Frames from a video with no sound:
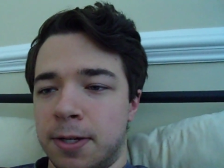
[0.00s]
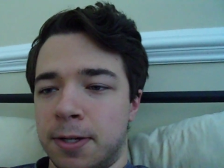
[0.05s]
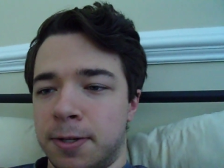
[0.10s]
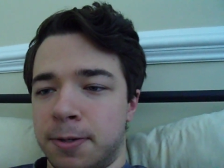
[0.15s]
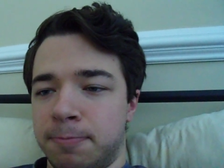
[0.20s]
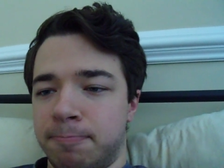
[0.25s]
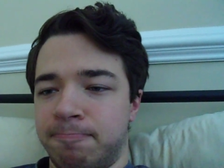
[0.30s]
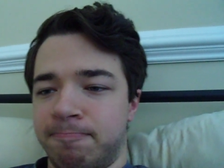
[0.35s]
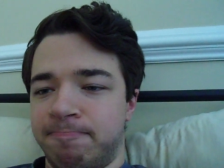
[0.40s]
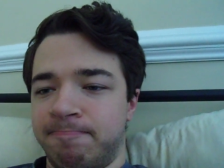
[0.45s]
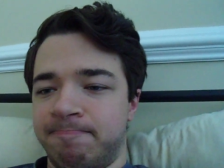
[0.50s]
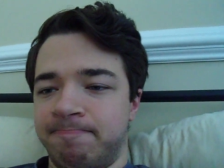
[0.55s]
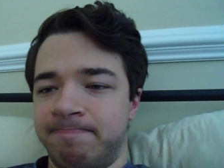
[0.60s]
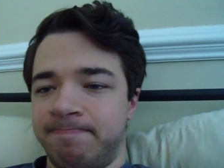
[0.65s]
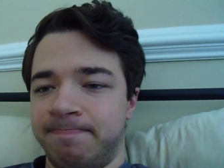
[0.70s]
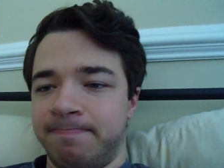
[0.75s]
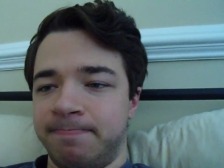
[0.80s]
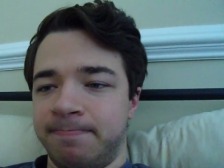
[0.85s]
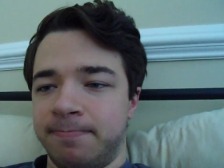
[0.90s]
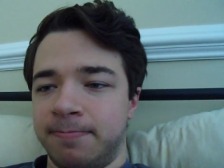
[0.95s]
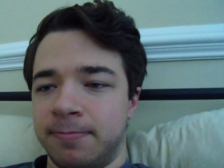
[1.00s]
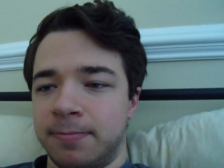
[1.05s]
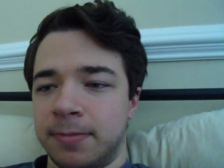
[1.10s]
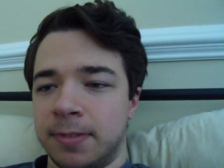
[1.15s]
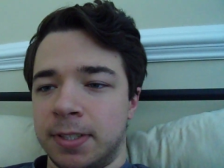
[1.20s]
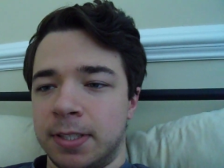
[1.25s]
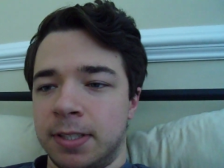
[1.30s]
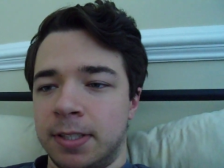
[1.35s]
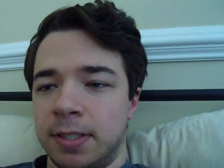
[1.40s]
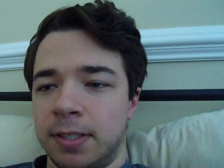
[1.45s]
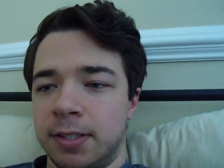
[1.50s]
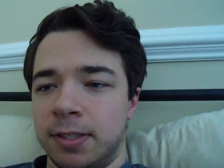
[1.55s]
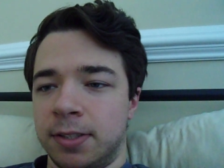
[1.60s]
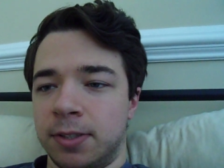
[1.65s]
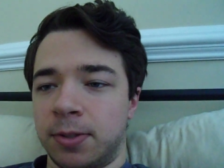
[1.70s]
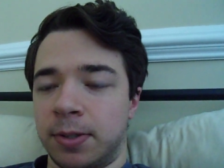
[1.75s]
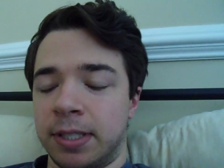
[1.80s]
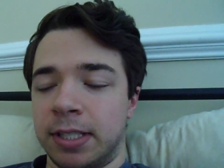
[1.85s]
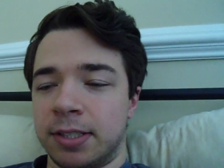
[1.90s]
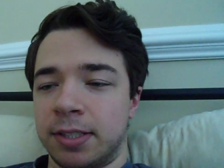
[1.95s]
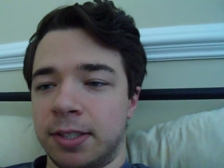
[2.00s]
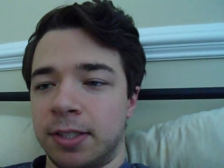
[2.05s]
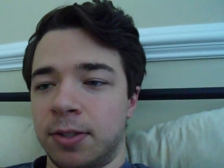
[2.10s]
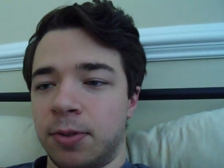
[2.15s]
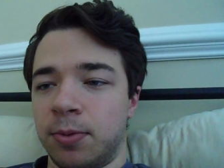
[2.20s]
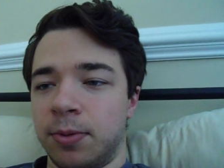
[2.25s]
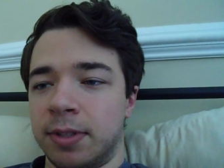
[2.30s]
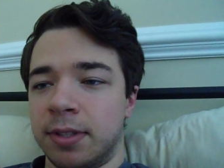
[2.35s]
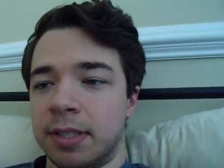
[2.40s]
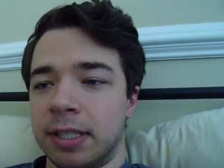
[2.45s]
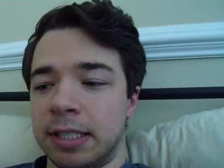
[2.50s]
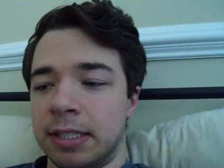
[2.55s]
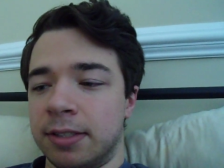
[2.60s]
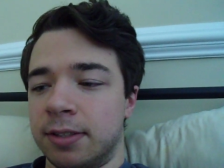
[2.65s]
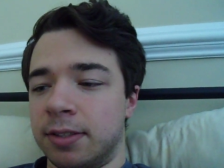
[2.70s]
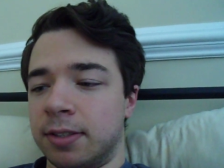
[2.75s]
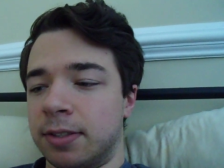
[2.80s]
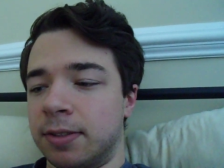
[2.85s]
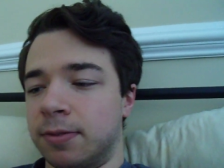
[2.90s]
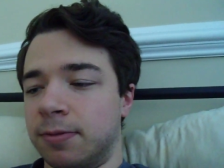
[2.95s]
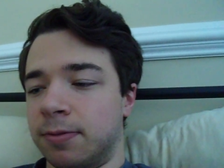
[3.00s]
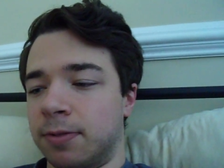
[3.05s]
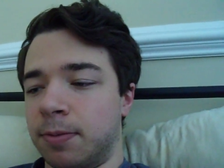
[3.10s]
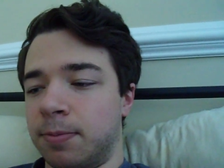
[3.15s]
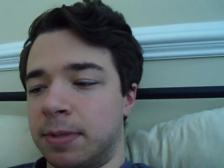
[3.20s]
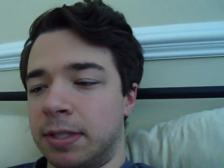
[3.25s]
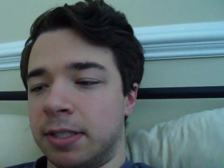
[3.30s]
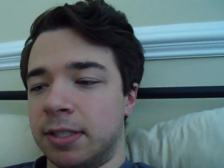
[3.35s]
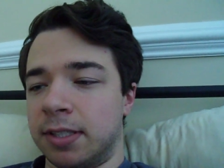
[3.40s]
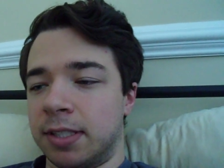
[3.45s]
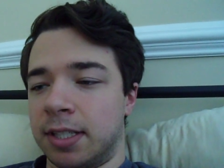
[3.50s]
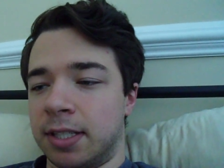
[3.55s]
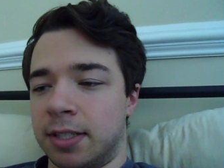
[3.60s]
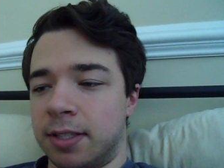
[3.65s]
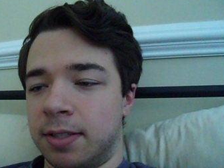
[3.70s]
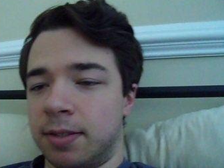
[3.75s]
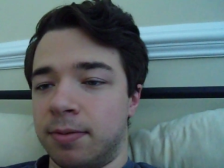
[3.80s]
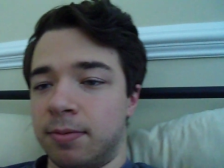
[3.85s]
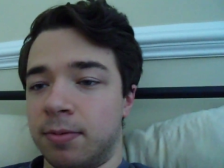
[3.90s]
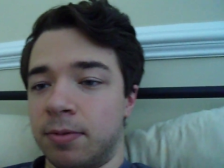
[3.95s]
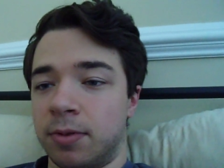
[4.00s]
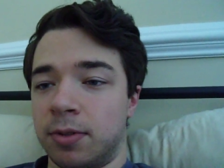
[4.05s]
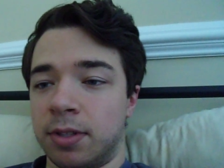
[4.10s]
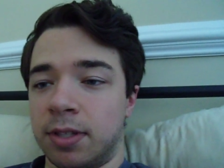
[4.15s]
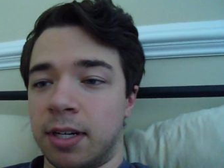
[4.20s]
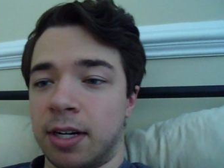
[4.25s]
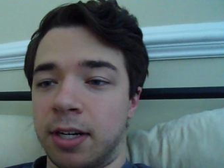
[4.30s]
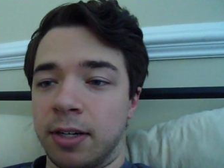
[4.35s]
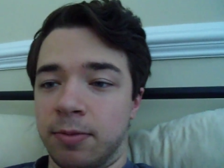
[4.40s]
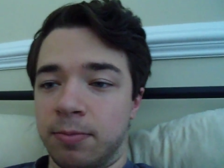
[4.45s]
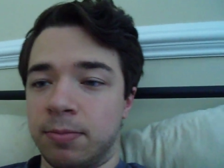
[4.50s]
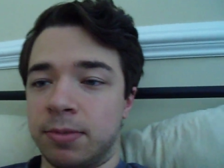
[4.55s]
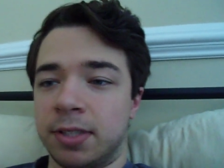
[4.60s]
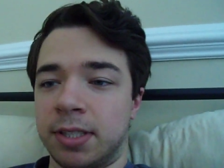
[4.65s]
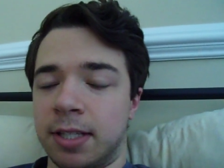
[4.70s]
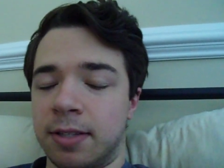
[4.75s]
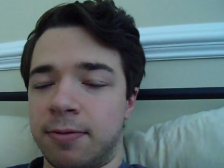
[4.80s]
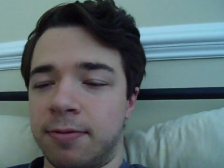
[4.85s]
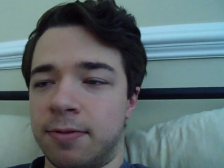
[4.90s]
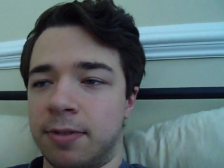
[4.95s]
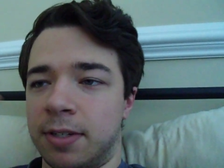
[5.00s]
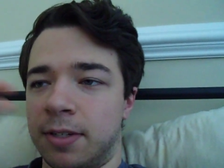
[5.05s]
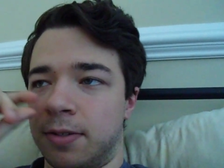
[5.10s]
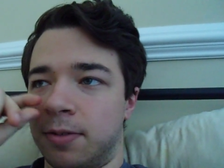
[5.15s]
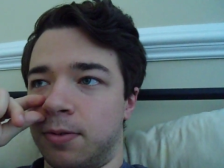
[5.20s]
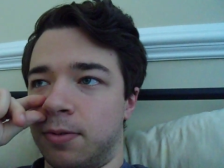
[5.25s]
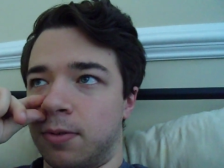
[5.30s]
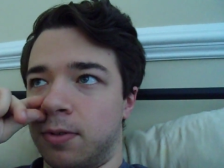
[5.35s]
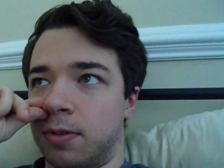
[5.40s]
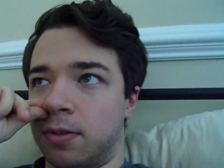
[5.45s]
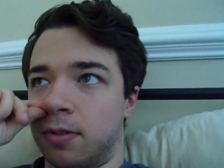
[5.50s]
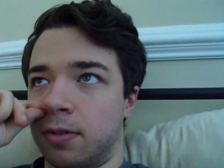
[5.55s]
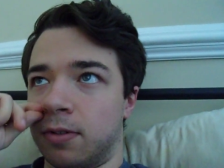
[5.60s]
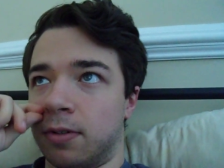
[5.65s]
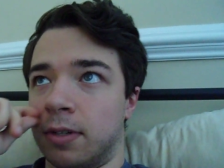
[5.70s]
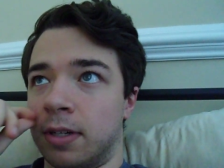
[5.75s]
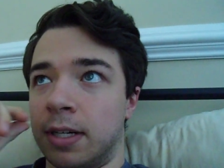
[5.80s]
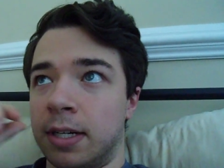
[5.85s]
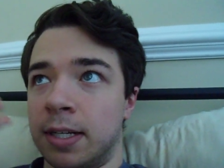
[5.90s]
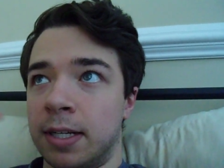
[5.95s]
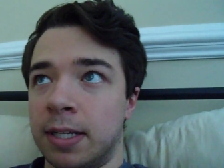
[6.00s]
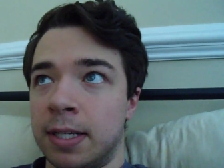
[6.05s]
Um, so I guess the only things for me to say that I said in the video are